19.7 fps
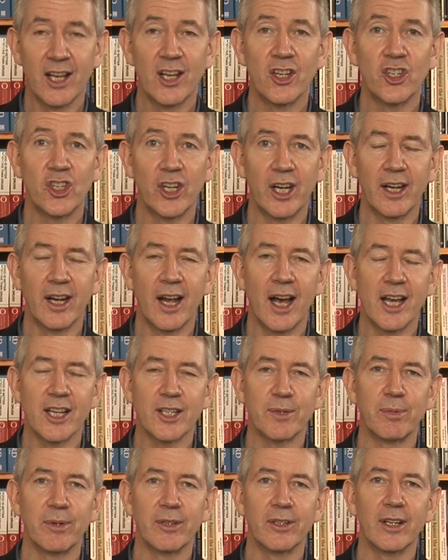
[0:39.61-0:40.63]
She and her
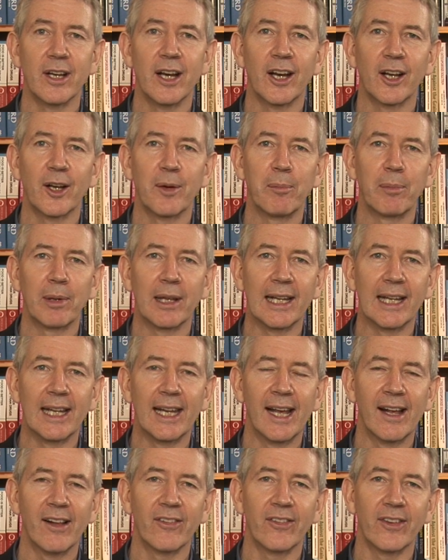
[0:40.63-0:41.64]
husband are completely
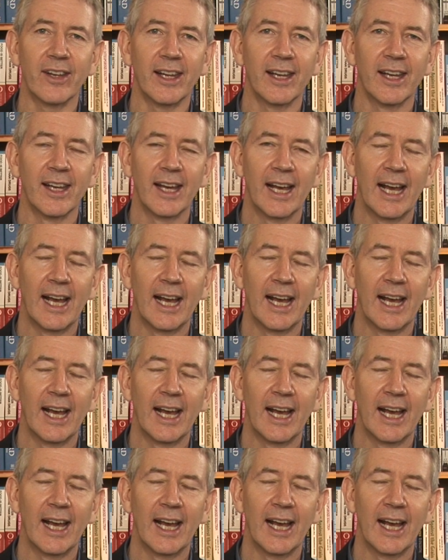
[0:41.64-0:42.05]
healthy.